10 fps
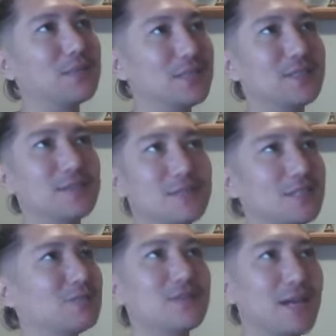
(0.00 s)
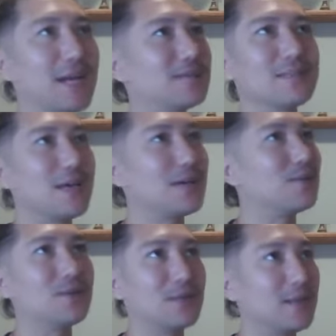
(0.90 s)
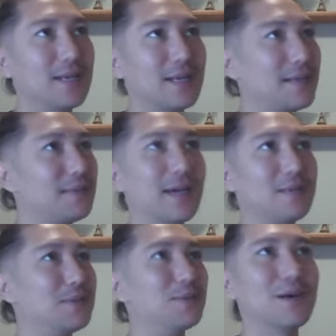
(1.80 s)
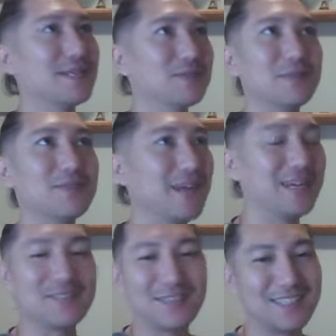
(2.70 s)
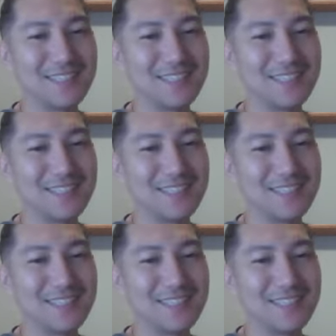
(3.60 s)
should have just refactored that whole thing, and I had been wanting to refactor it.